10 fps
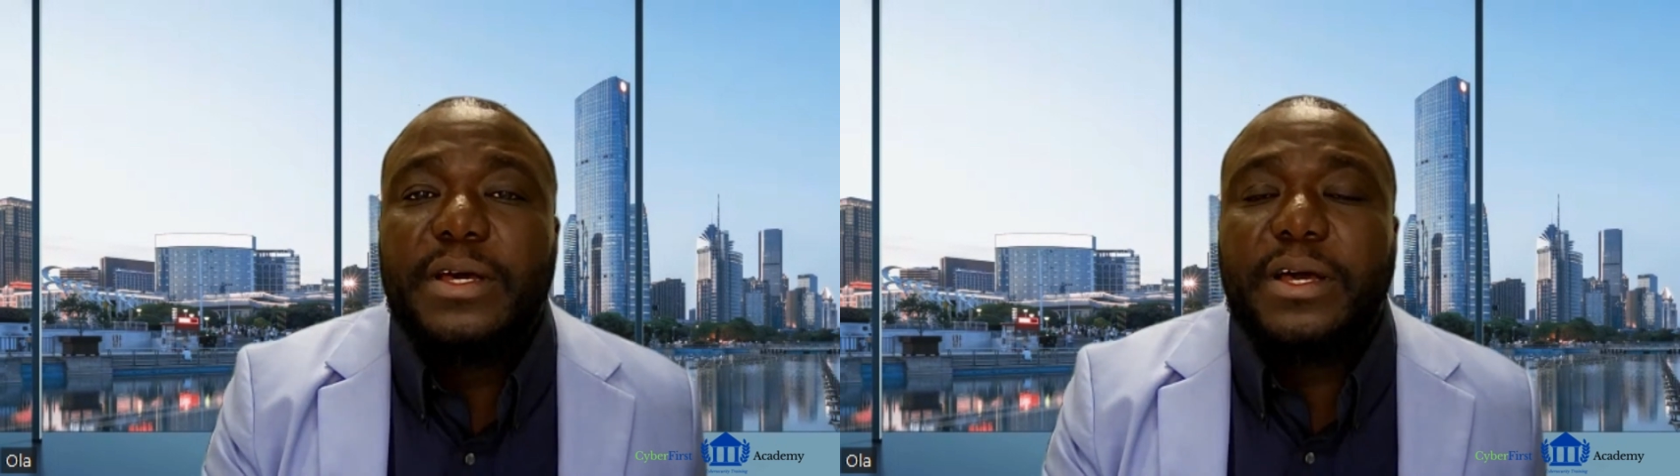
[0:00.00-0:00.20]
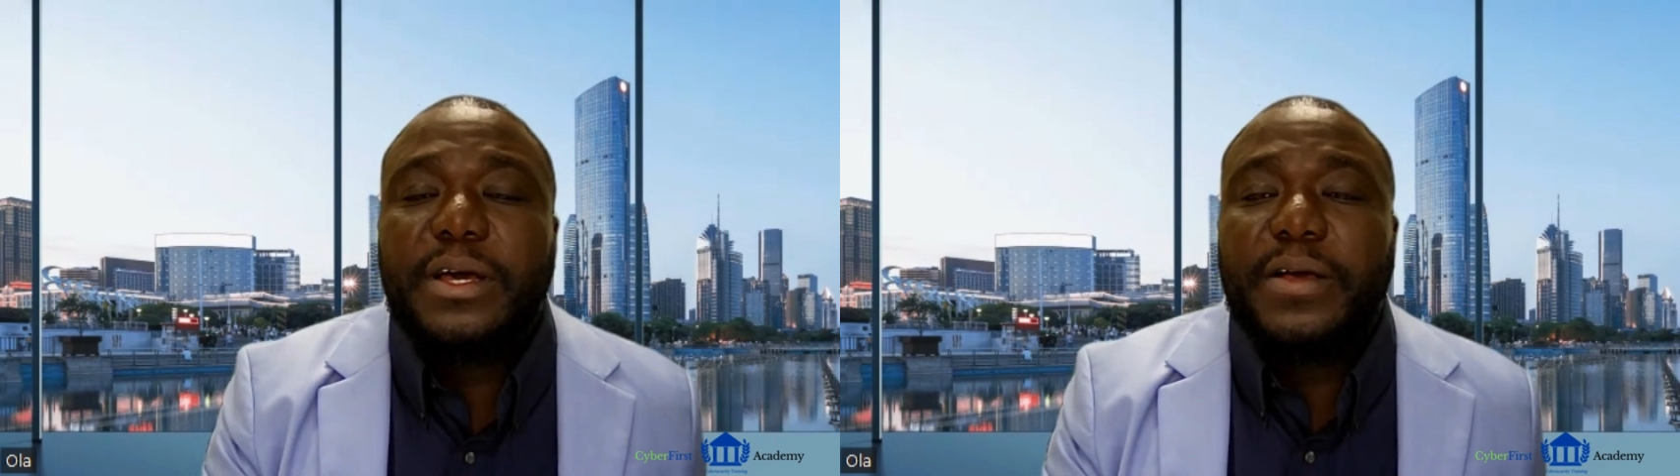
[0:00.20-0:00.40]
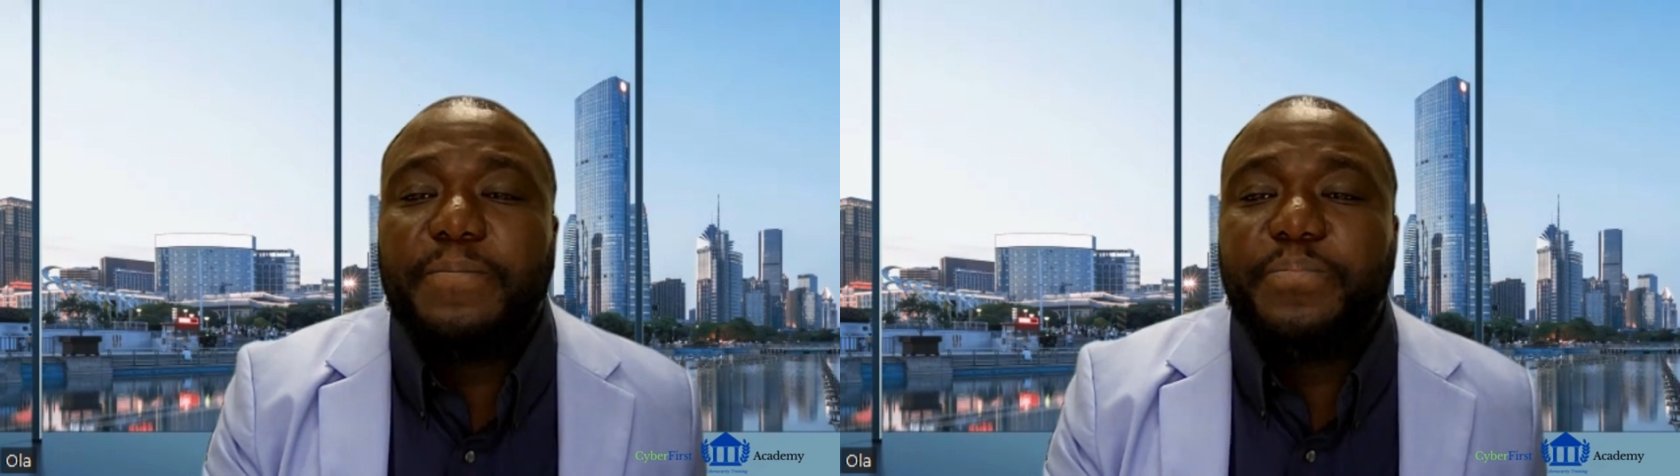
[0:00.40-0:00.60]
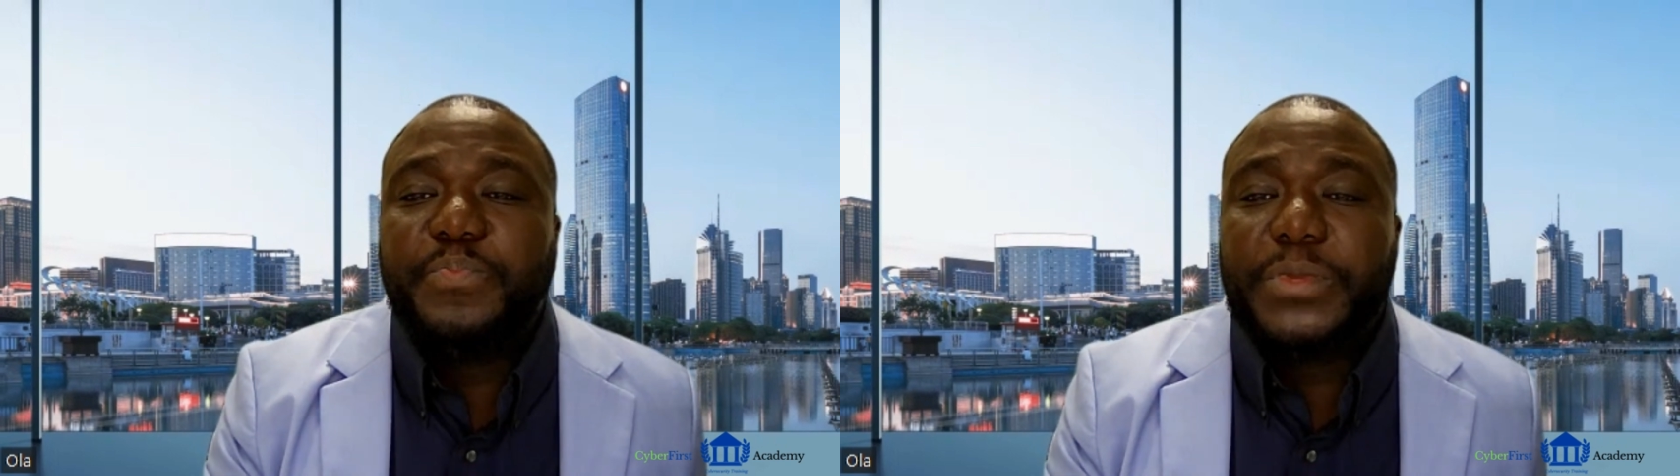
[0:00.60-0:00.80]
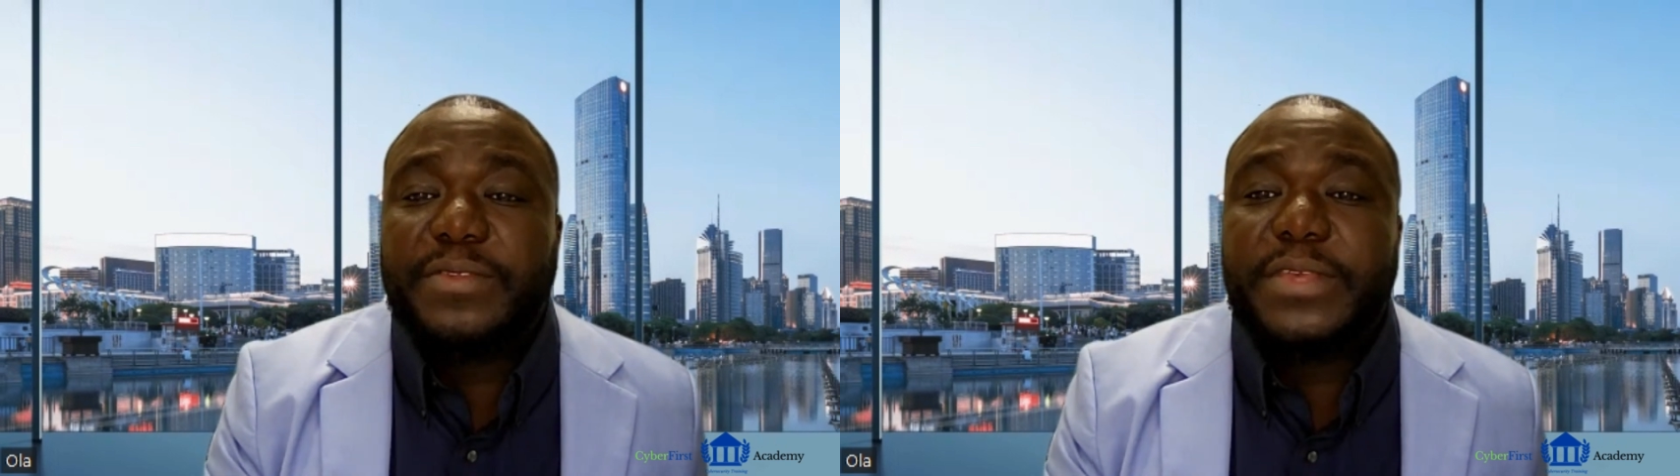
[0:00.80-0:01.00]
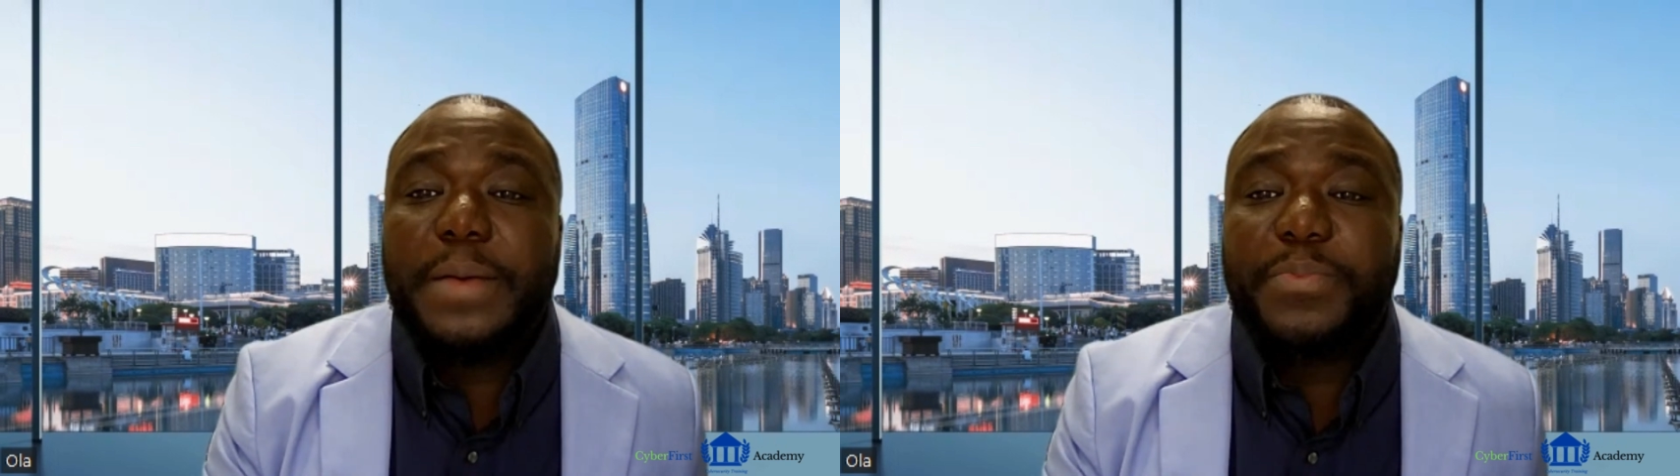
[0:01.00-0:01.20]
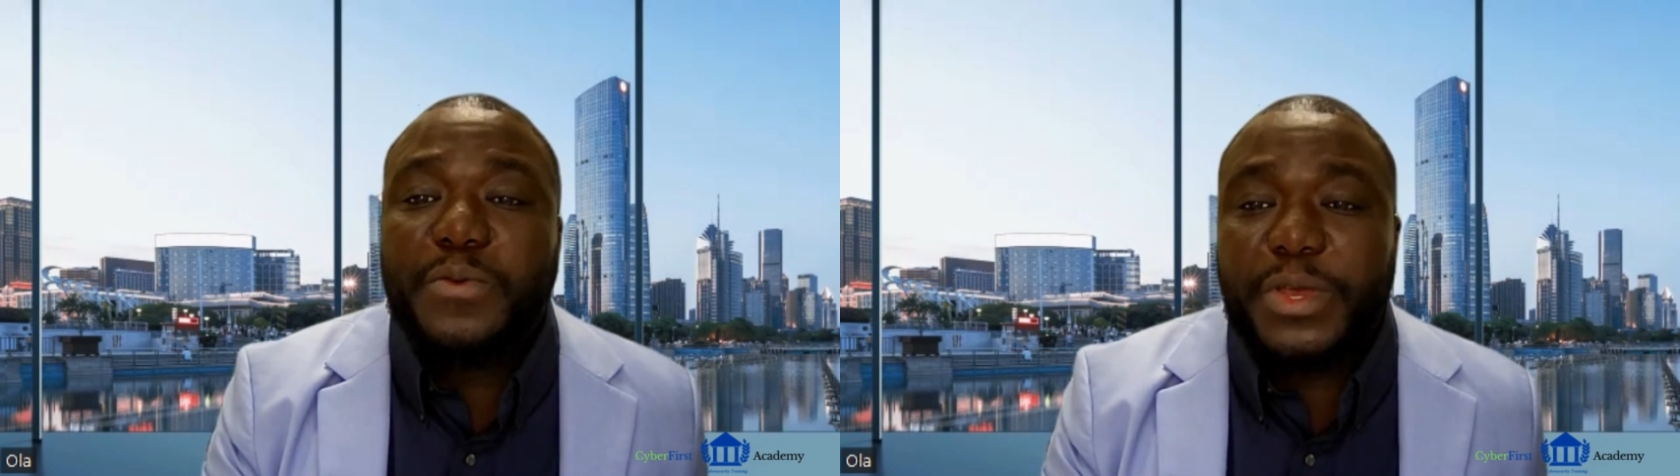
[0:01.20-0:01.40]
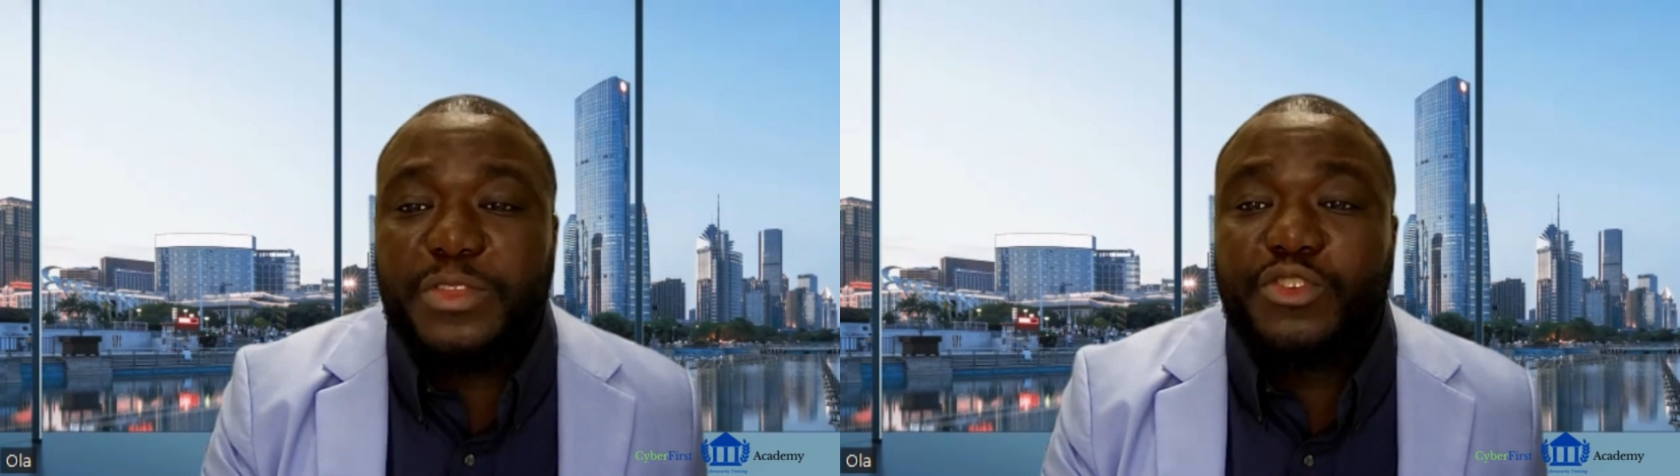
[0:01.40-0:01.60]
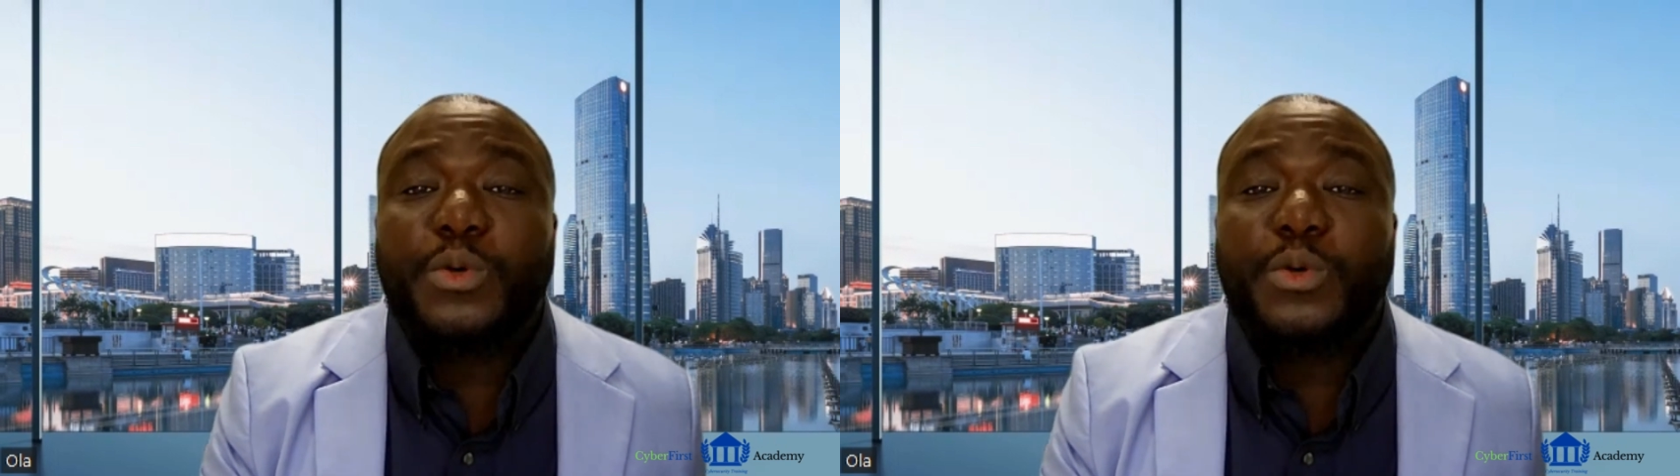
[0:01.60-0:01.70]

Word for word: um, accept the risk,